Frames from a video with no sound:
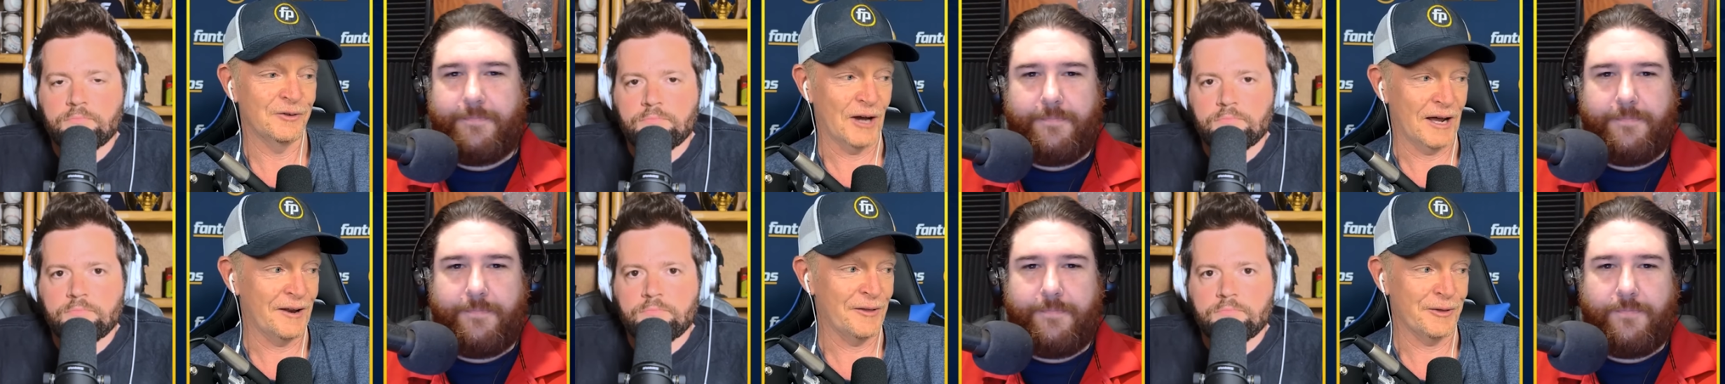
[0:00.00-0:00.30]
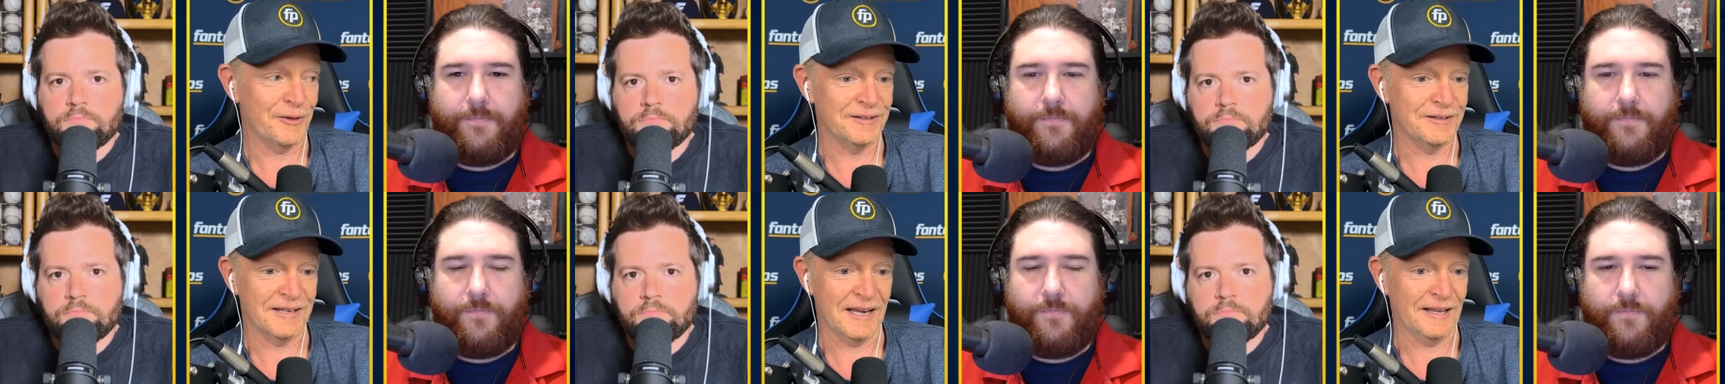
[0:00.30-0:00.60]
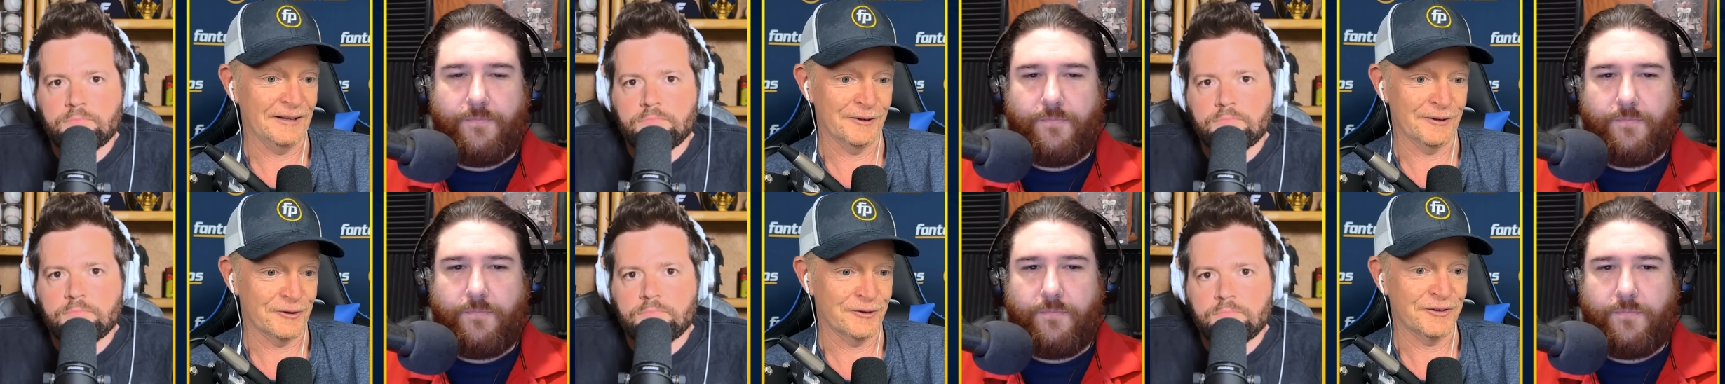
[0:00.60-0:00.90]
Speaker 1: Jonathan
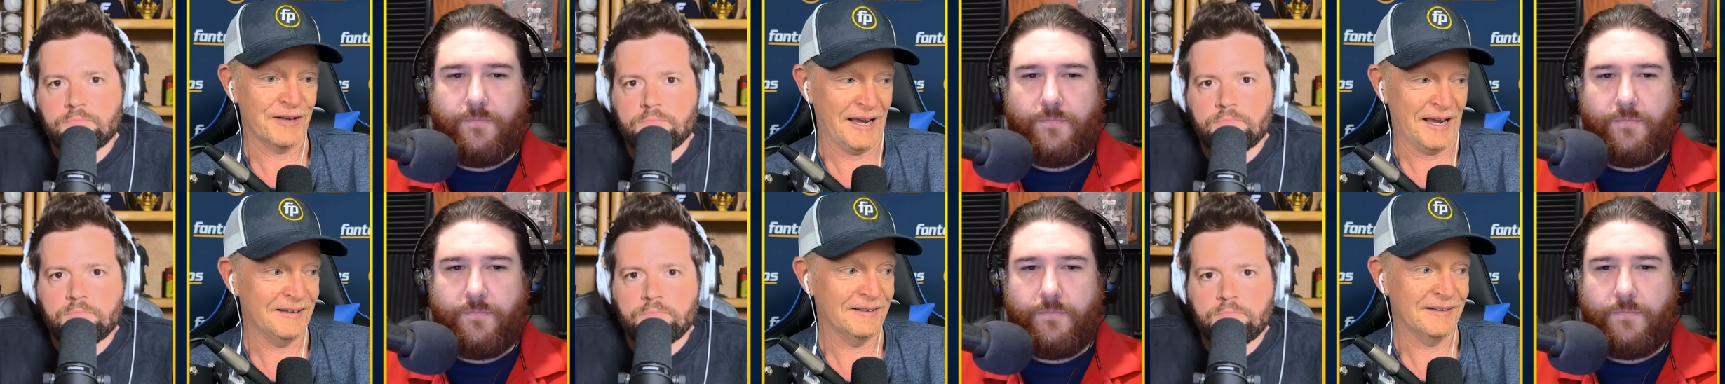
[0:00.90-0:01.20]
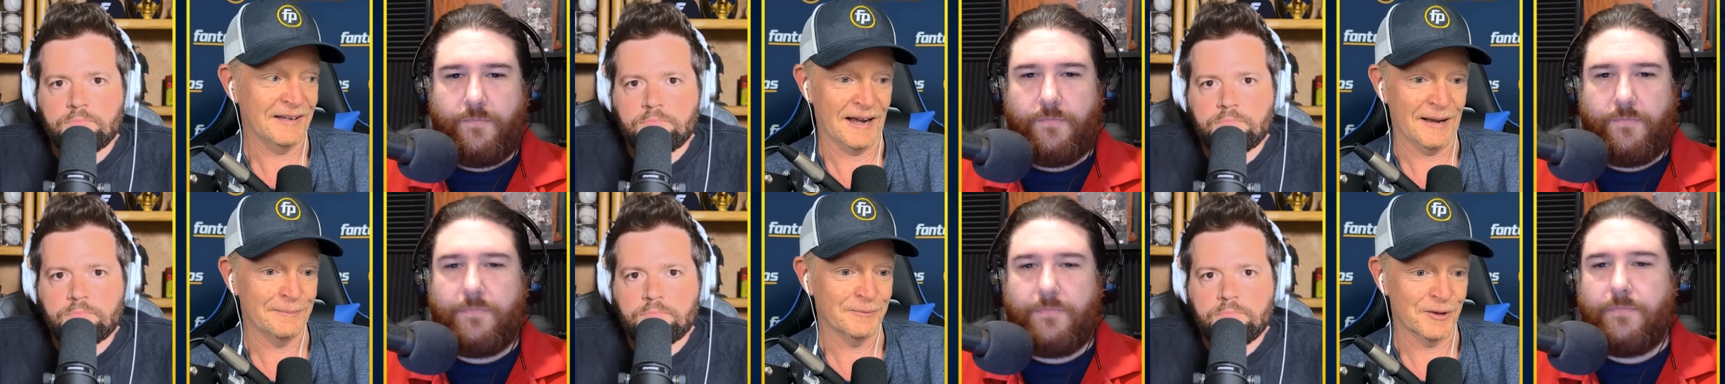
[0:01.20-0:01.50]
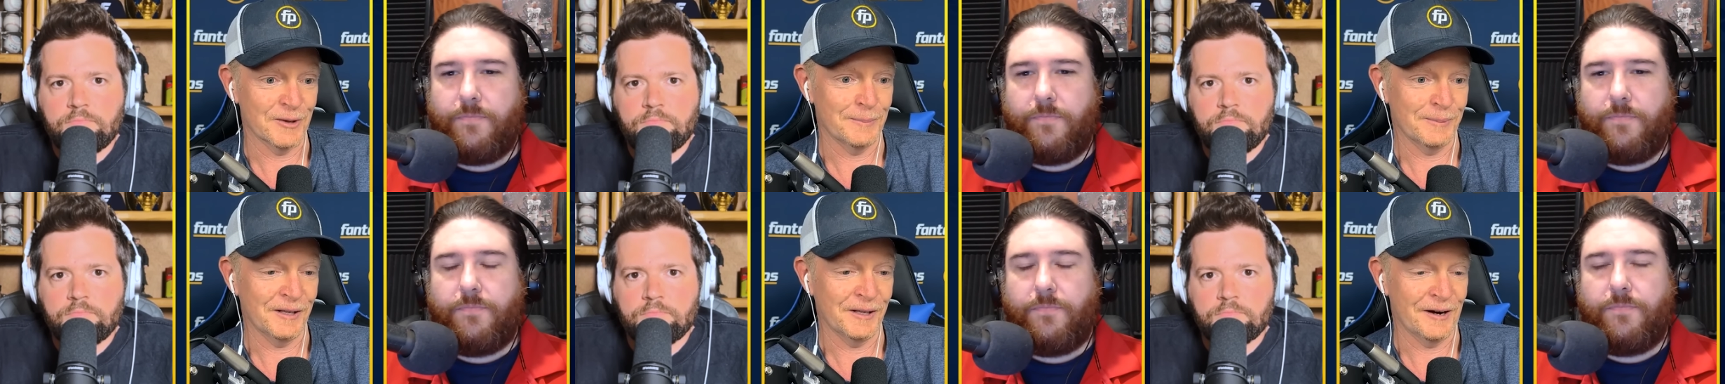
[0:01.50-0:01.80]
Taylor is ten
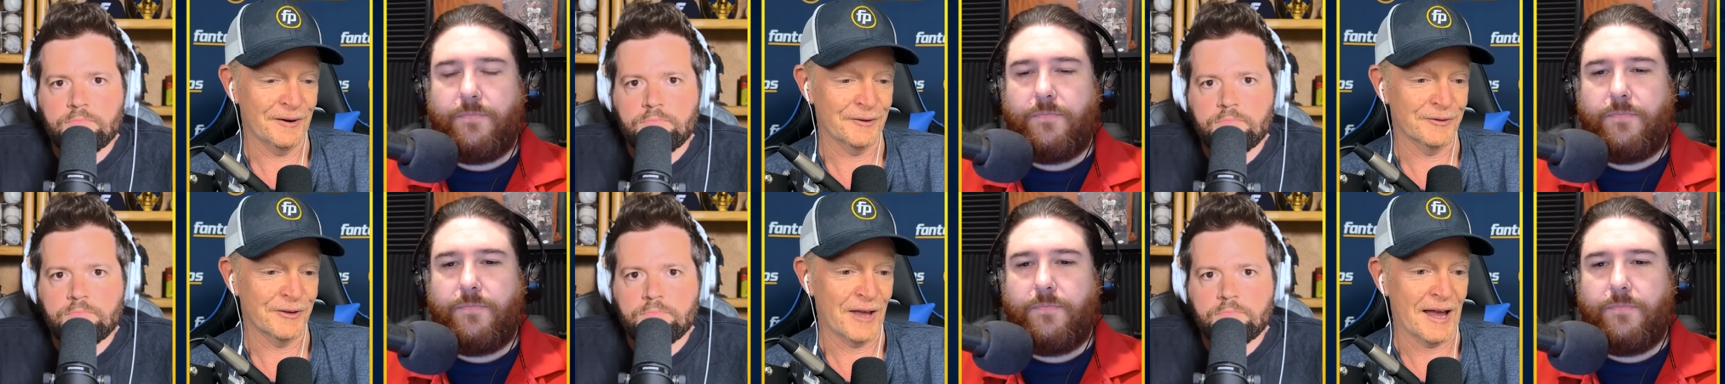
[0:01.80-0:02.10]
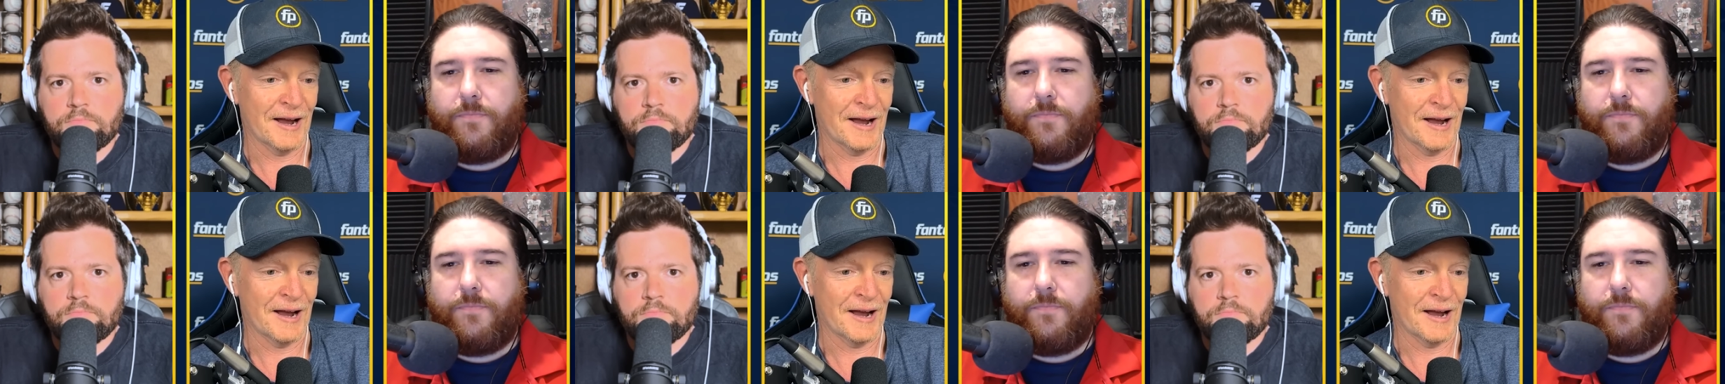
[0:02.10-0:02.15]
times the player